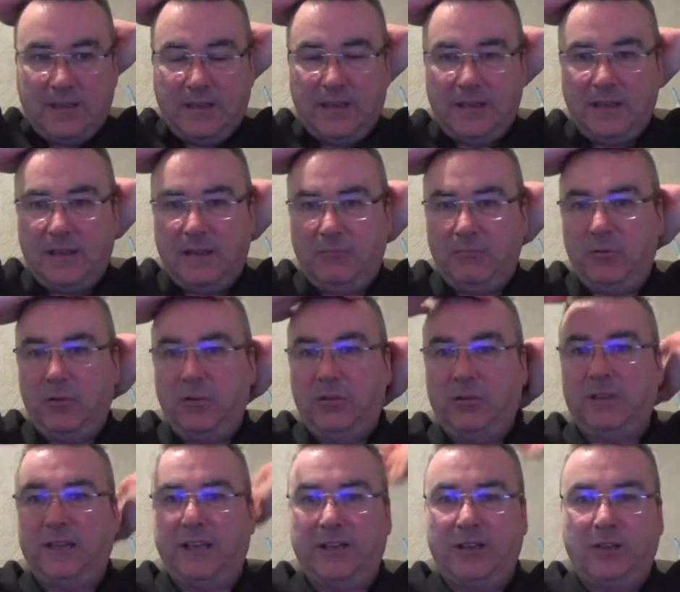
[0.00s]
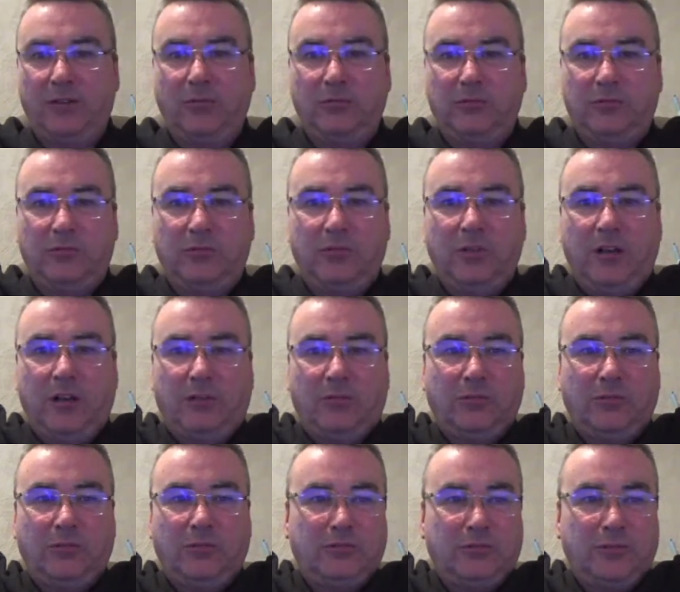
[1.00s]
And we all like our
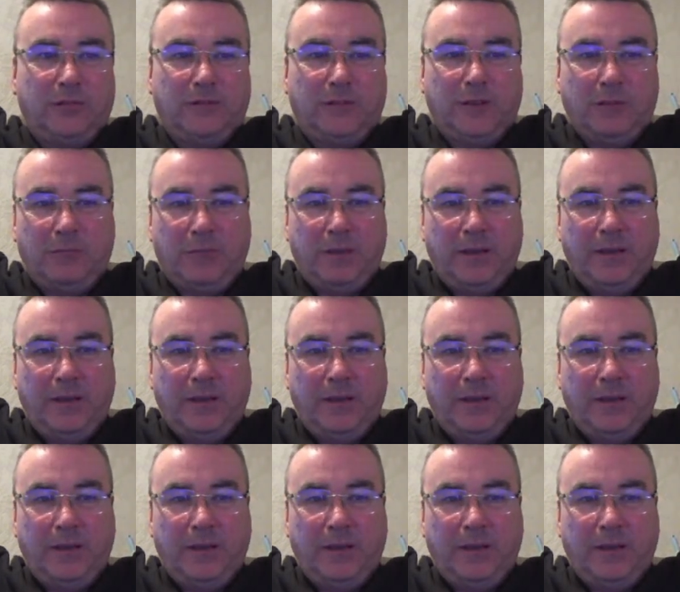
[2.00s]
good stuff, don't we?